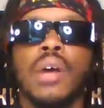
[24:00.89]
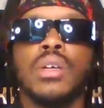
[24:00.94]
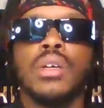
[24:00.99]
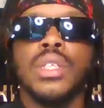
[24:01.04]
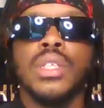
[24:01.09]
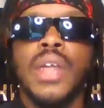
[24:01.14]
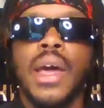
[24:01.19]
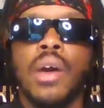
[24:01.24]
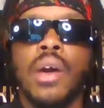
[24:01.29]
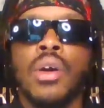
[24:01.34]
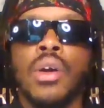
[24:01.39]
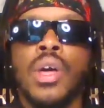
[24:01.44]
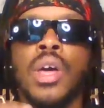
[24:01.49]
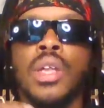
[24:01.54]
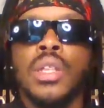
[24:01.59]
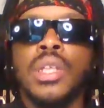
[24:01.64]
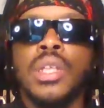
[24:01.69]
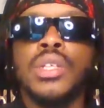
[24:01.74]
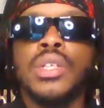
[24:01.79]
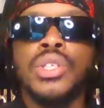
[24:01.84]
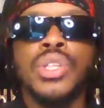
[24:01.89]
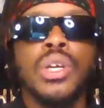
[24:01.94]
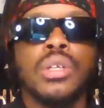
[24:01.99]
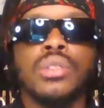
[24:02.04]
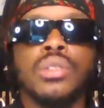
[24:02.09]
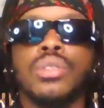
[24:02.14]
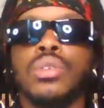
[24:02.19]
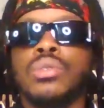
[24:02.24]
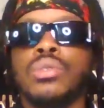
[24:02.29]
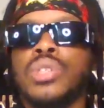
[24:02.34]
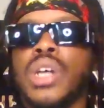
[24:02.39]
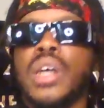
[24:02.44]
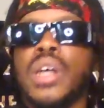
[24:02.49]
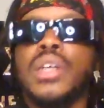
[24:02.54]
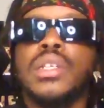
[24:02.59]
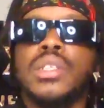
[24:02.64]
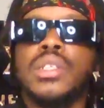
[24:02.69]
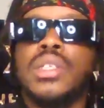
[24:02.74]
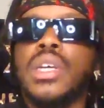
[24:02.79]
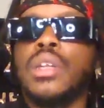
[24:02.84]
Because now this young soldier out here
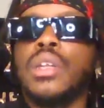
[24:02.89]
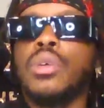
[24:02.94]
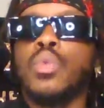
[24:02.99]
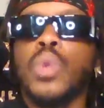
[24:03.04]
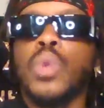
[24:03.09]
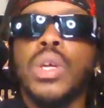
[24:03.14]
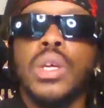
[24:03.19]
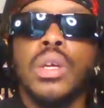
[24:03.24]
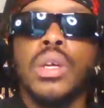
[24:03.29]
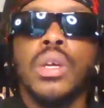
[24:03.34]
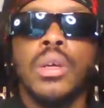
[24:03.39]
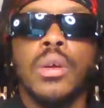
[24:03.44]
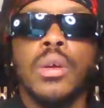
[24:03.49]
selling weed,